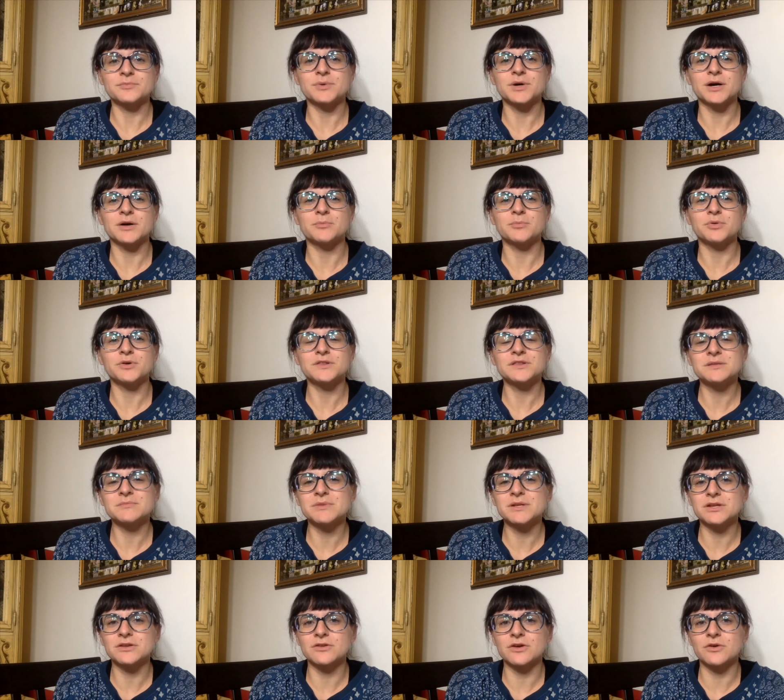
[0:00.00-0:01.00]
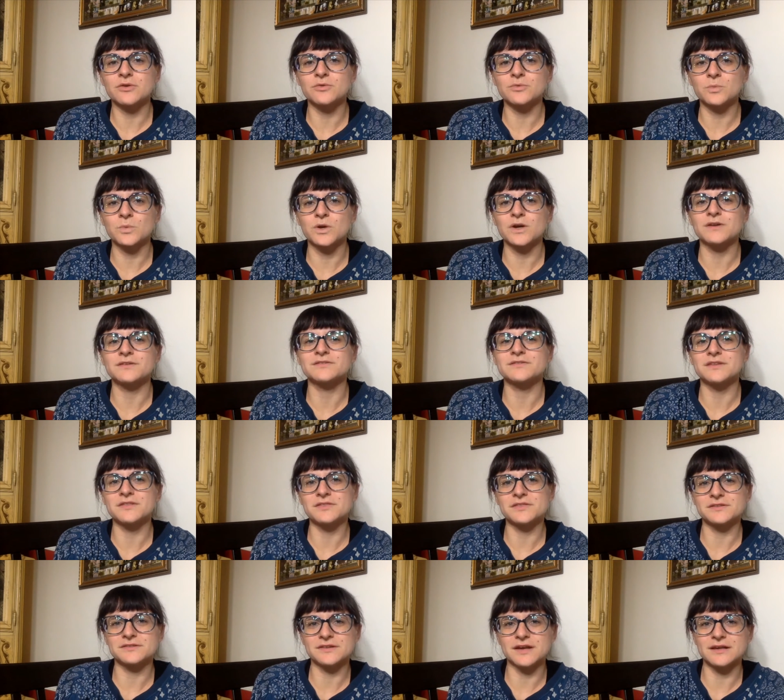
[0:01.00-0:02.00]
but put them in your own words,
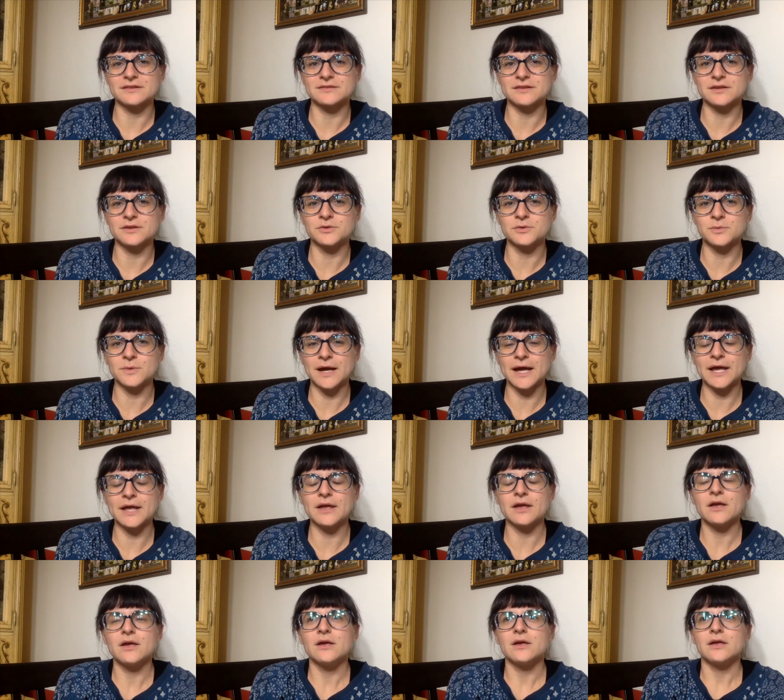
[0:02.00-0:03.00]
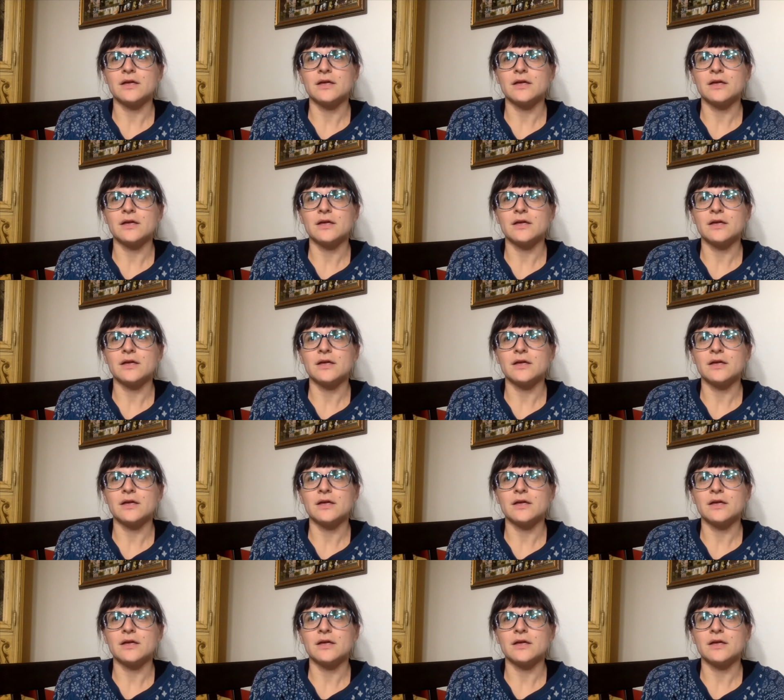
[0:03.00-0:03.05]
synthesize it in a way.